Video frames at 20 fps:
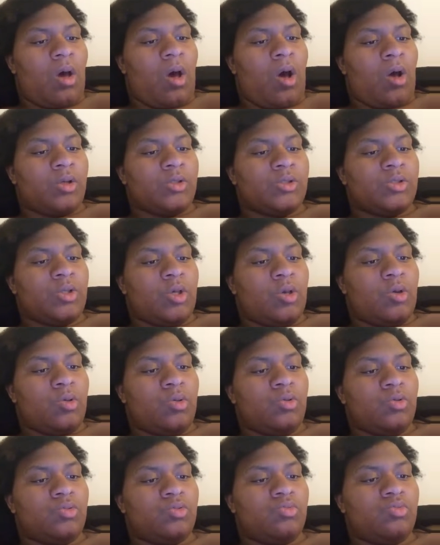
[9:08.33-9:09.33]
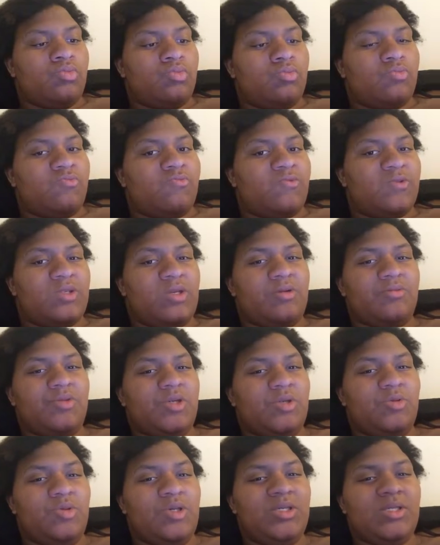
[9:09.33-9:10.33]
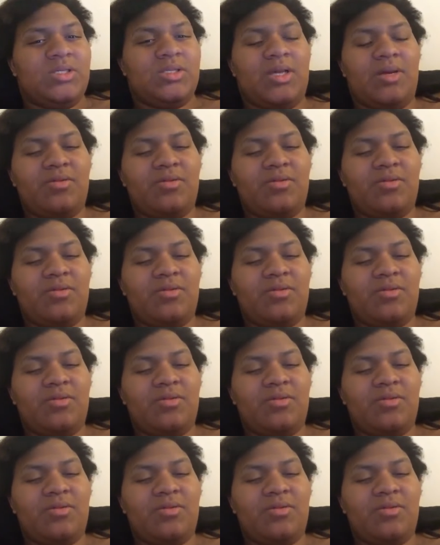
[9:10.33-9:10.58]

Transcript: Also, for some strange reason,